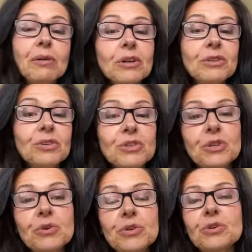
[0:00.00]
I will also
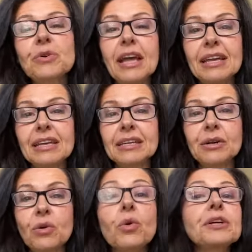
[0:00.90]
show you
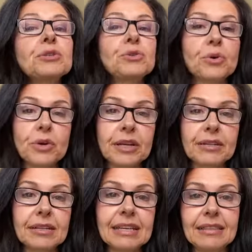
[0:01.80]
a quick
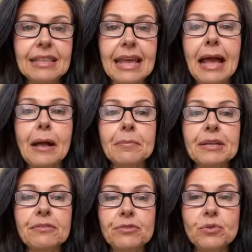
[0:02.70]
tutorial in the
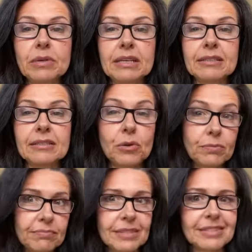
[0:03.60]
app in a few minutes,
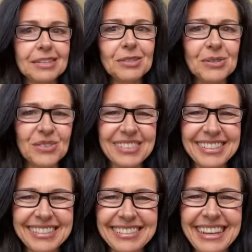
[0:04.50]
so stay
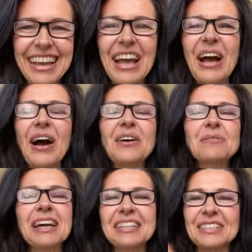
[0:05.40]
tuned.
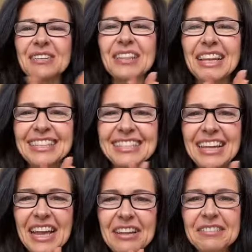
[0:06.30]
All right, so let's
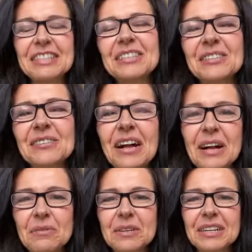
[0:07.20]
dive into
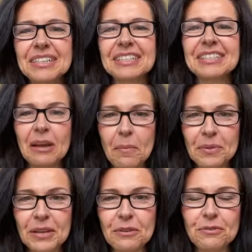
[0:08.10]
our
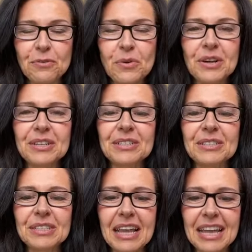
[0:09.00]
topic
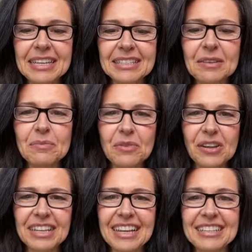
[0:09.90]
for today's
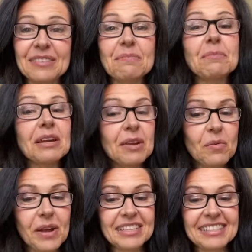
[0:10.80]
broadcast.
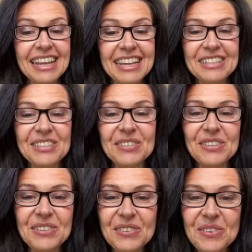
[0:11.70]
Merry Wednesday to
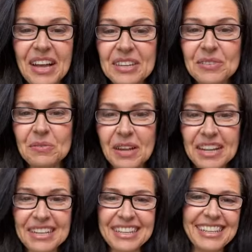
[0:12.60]
you as
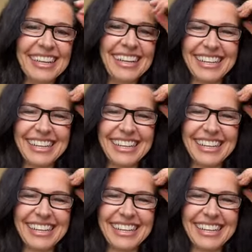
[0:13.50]
well.